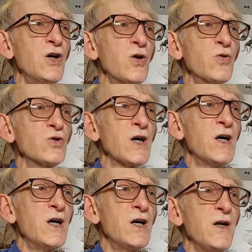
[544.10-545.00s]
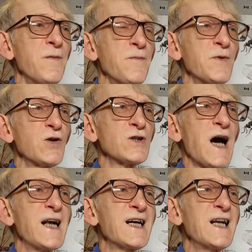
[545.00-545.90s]
because
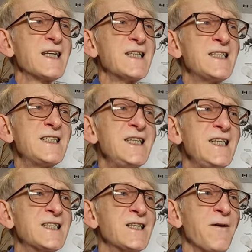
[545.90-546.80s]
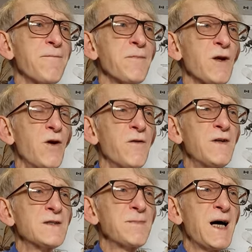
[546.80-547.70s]
I collected seeds of
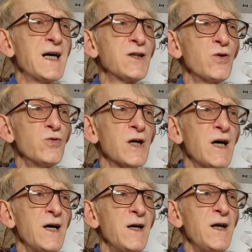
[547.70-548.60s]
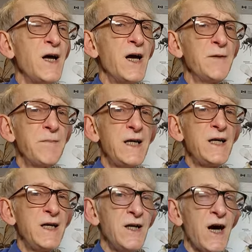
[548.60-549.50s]
this plant Ruta, and
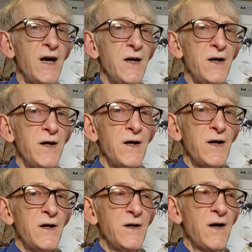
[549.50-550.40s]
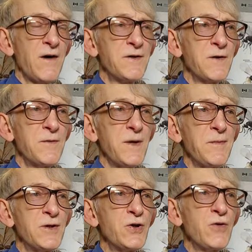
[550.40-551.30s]
many, after
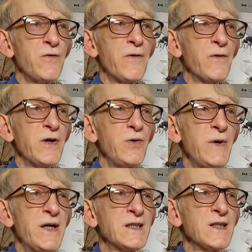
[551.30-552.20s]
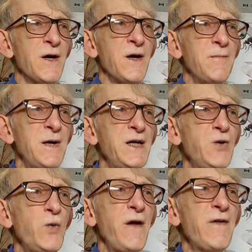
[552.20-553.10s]
maybe 2 or 3 weeks, many
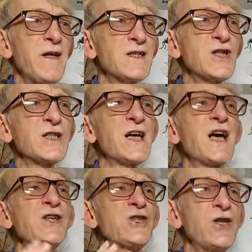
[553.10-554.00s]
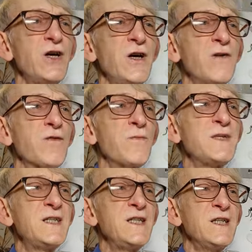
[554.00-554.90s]
weevils just hatched from
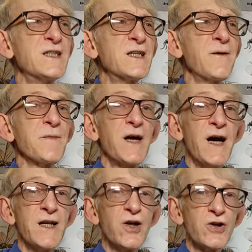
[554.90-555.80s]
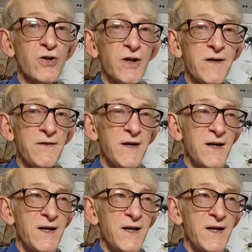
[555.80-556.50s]
seeds. And not only